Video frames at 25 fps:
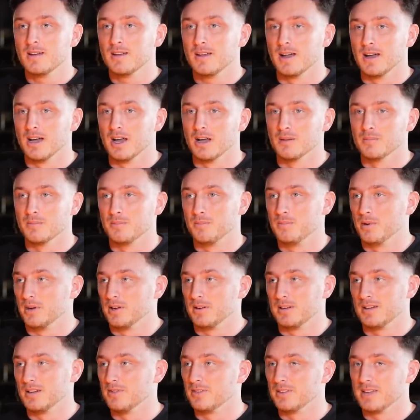Um,
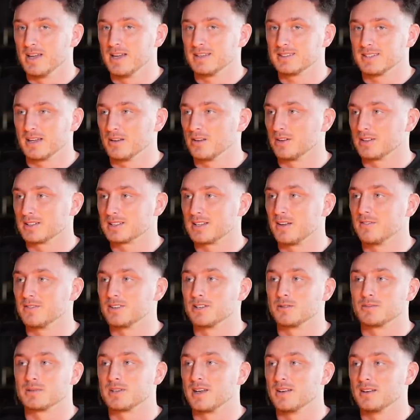but even they're down like
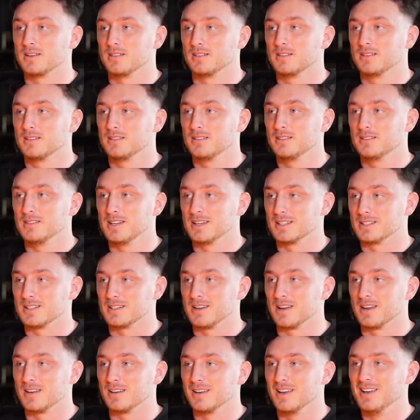70% year to
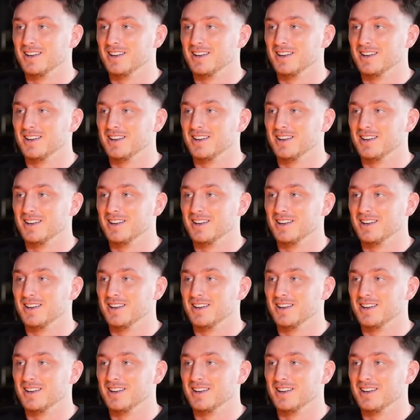date.